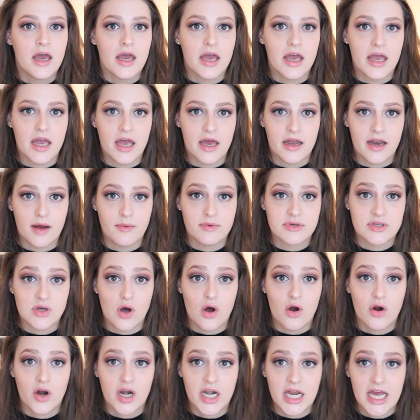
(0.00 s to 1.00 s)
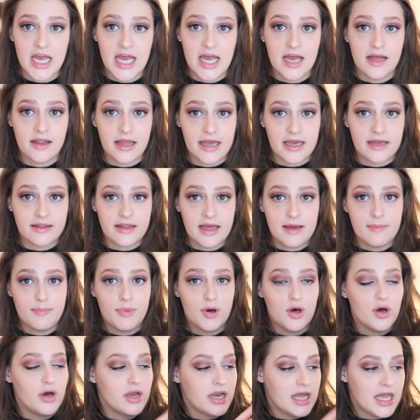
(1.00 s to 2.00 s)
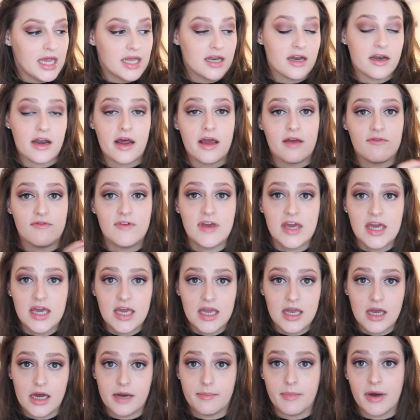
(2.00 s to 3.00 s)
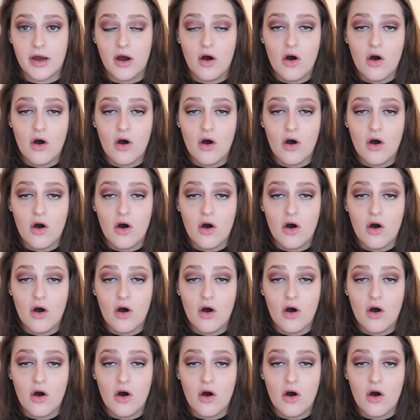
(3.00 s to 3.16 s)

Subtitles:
and I was already, like, they put in an IV in my